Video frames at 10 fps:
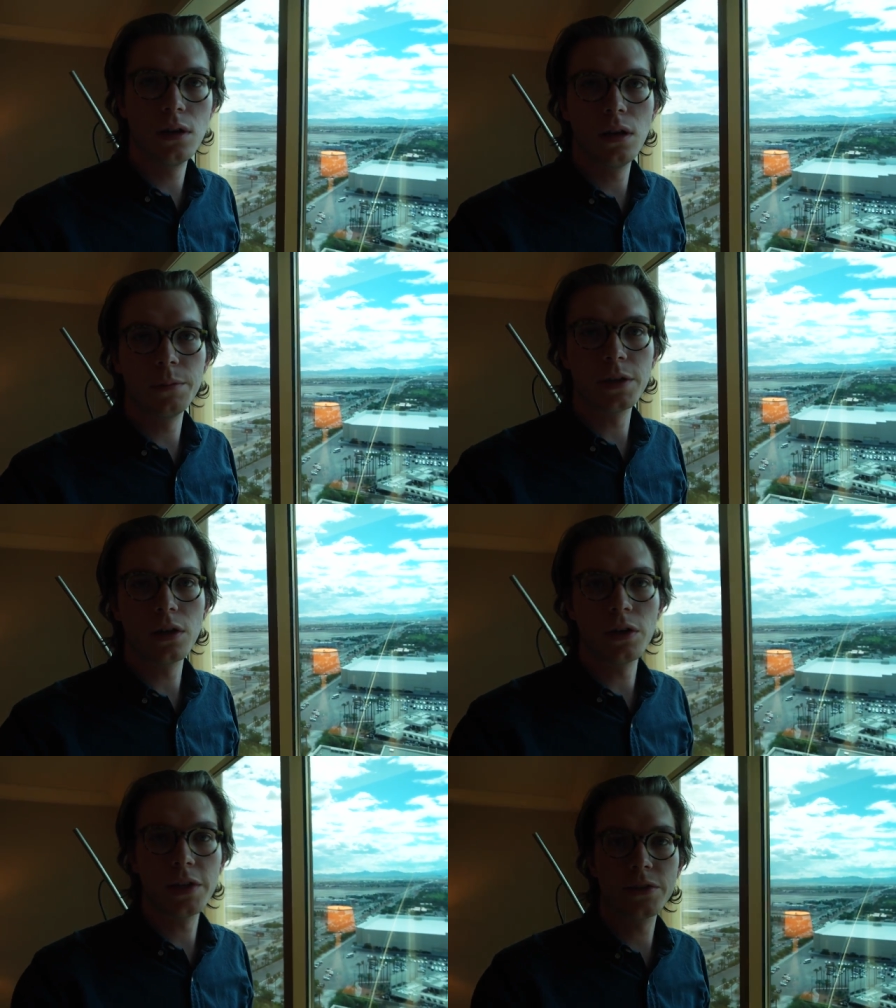I'm gonna
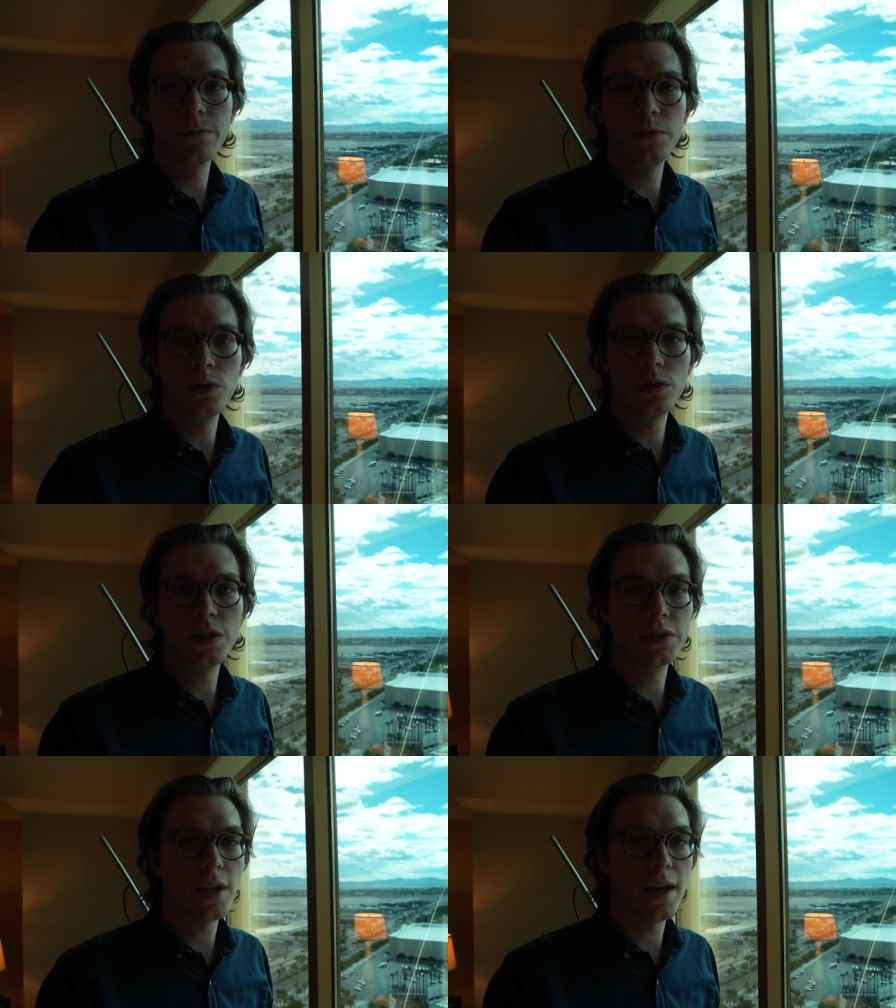go get some food
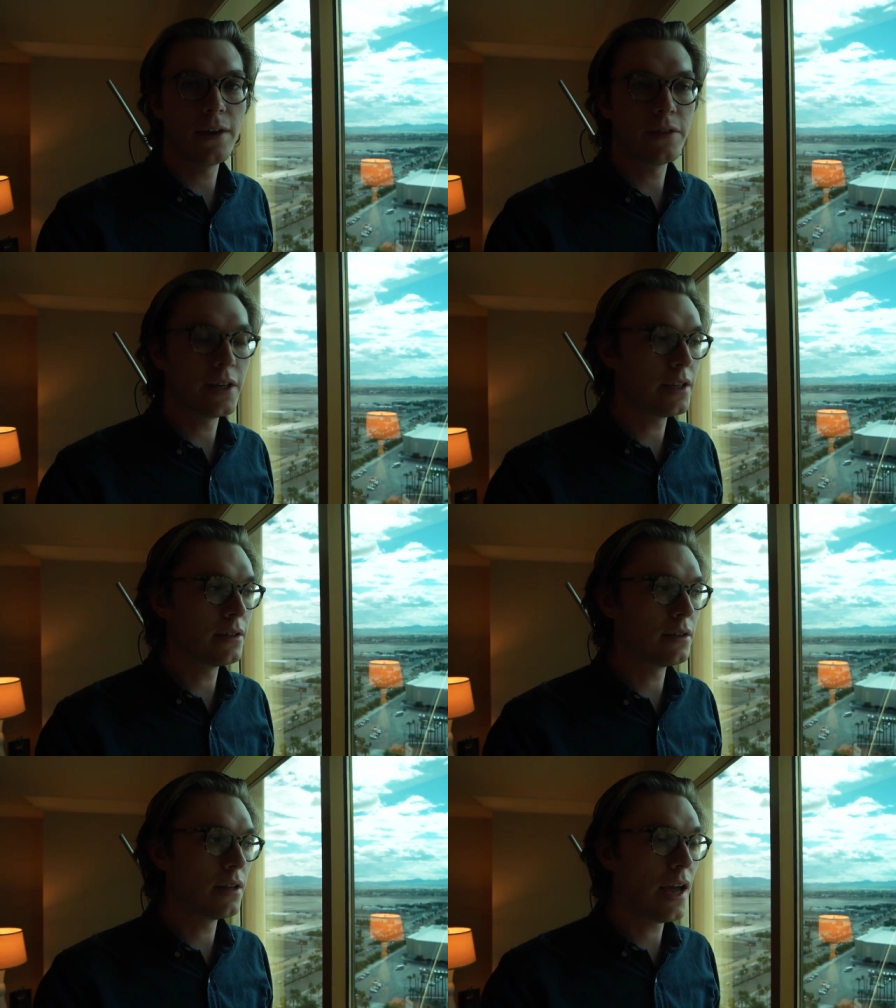because I haven't
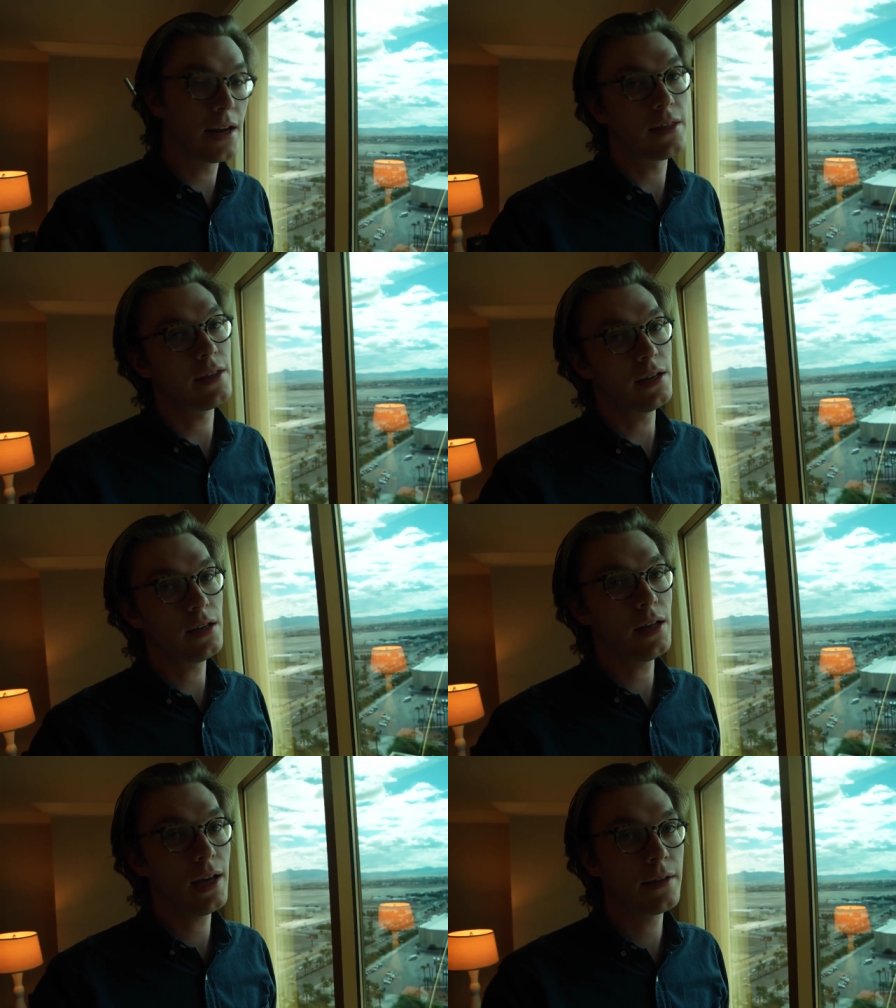eaten anything
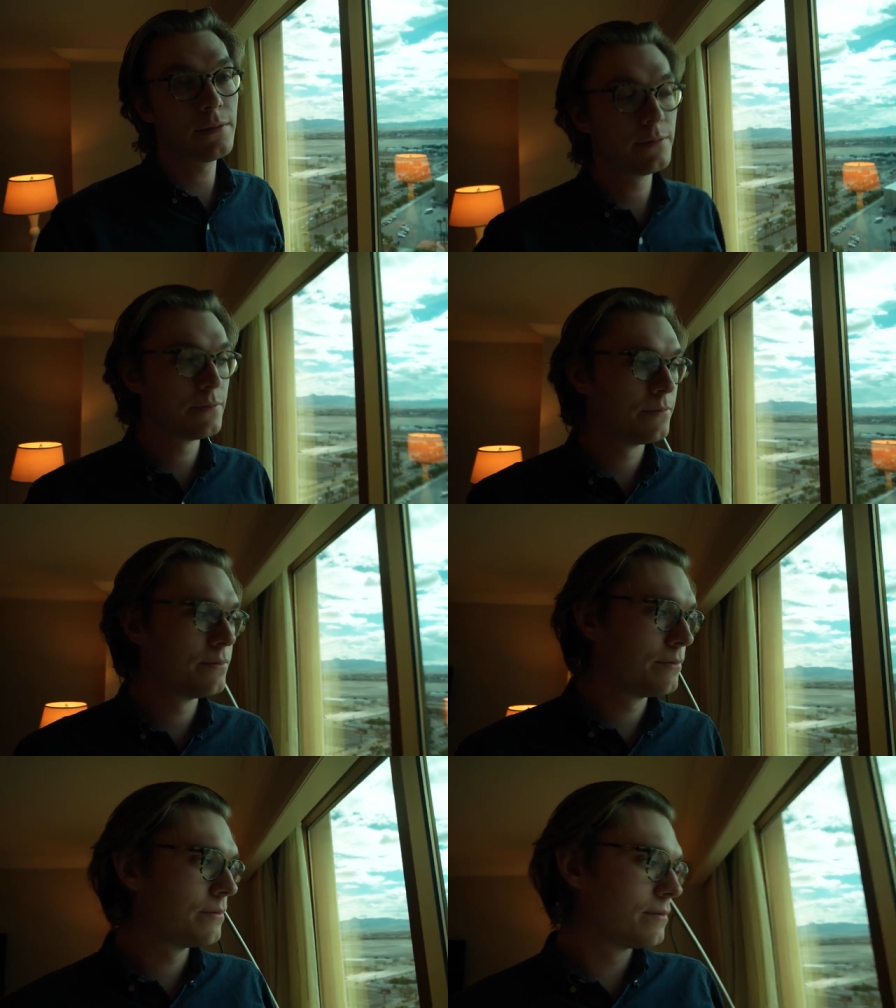today.
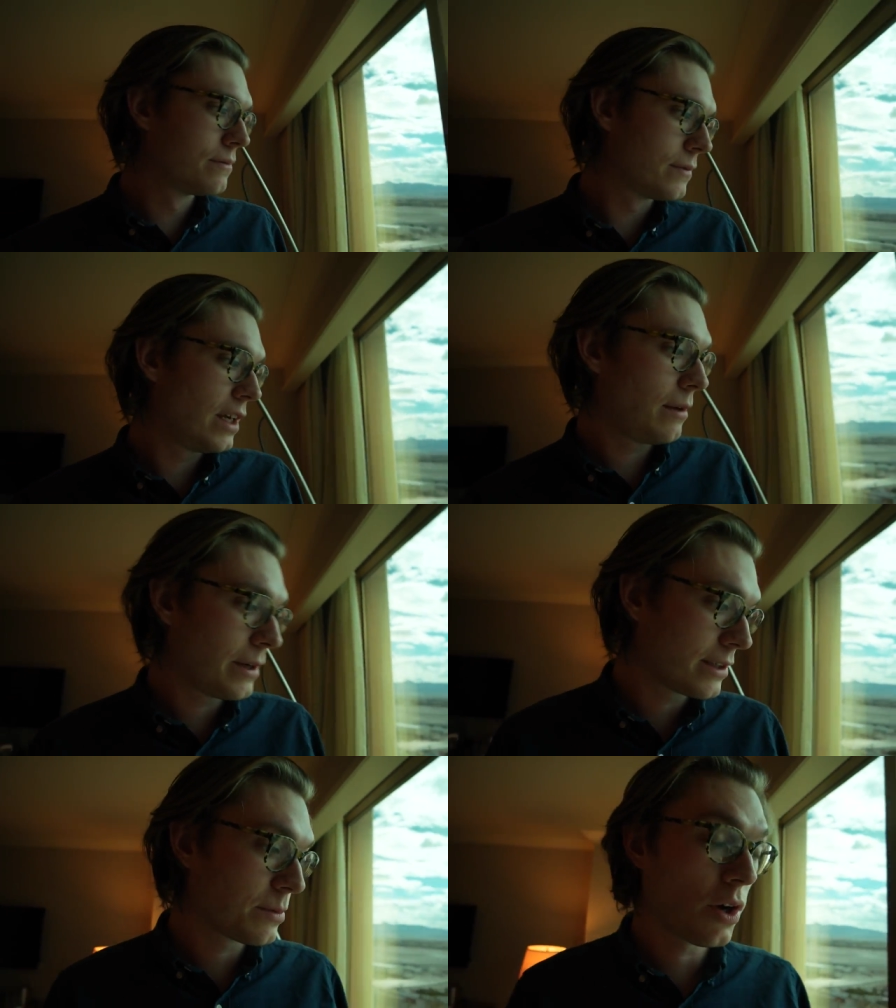I'm gonna
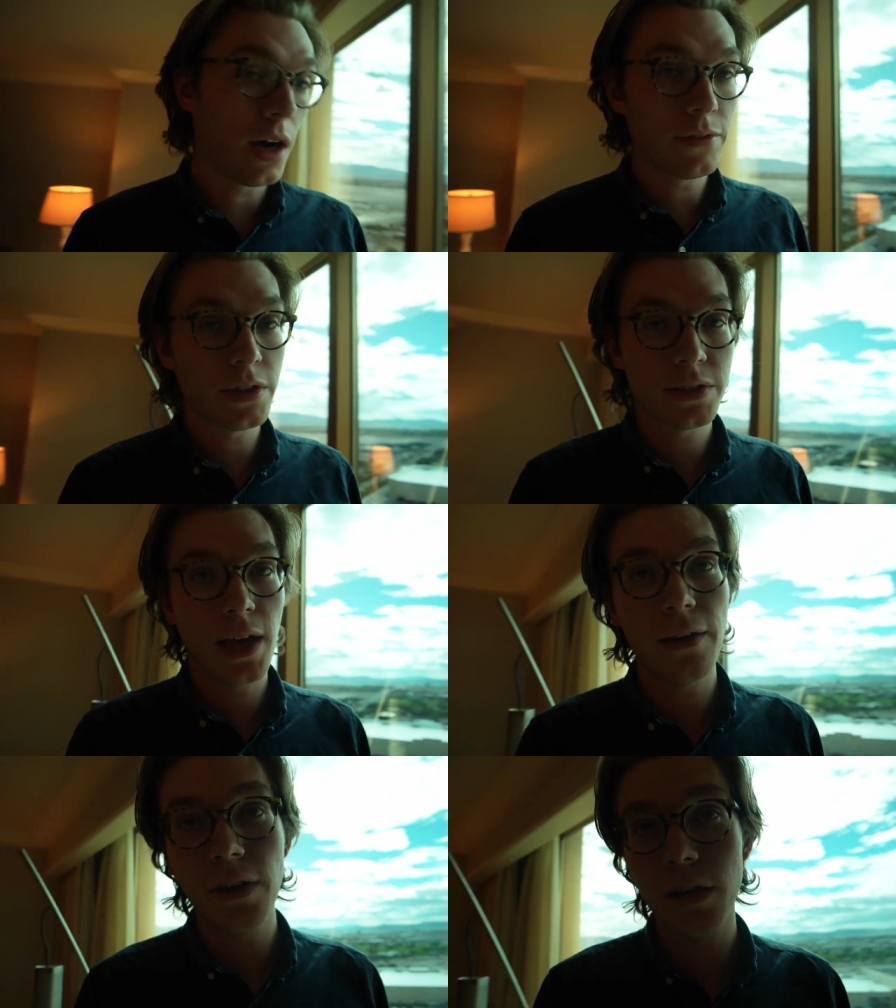get some coffee because I
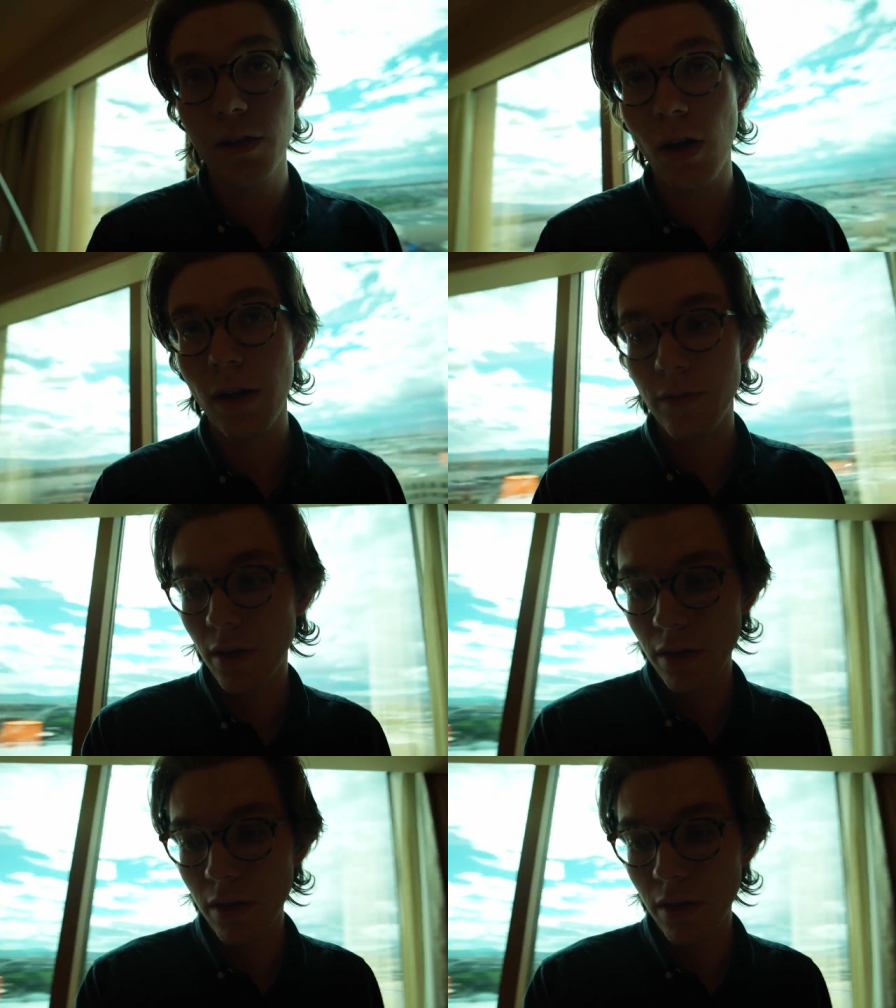haven't had any coffee